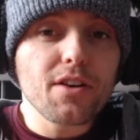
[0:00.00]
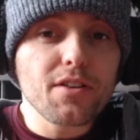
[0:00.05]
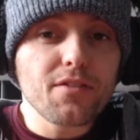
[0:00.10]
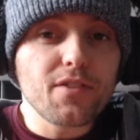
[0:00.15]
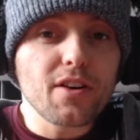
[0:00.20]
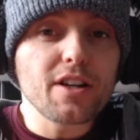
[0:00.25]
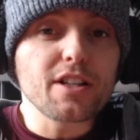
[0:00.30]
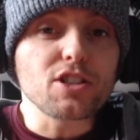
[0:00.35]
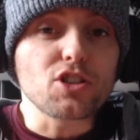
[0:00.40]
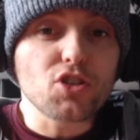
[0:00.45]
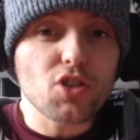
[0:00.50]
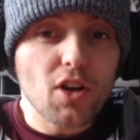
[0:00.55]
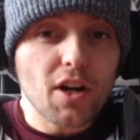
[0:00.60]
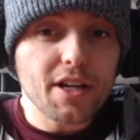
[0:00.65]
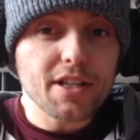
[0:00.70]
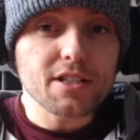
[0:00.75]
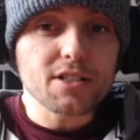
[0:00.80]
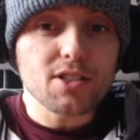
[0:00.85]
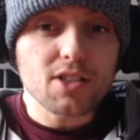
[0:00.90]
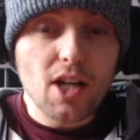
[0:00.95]
very
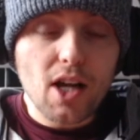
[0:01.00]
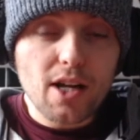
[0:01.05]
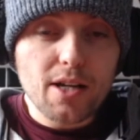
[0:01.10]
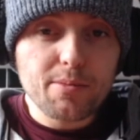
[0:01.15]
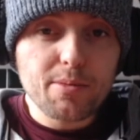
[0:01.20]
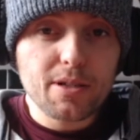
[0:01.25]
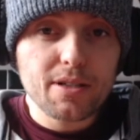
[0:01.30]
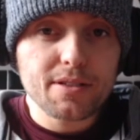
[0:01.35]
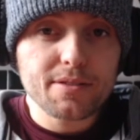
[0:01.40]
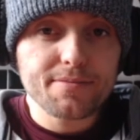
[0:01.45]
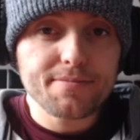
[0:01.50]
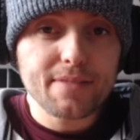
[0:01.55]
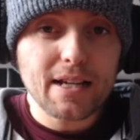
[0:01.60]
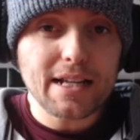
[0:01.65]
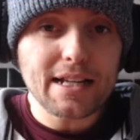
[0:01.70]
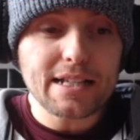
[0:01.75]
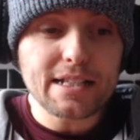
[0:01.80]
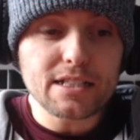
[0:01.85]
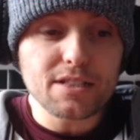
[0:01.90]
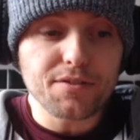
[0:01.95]
trying time, and
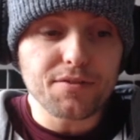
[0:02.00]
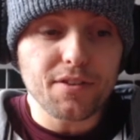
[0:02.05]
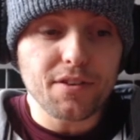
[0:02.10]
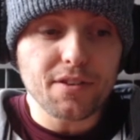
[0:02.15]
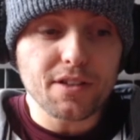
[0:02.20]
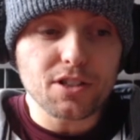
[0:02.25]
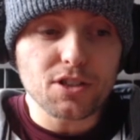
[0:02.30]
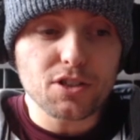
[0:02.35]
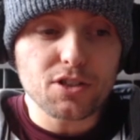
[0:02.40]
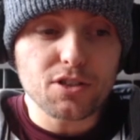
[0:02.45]
it is a very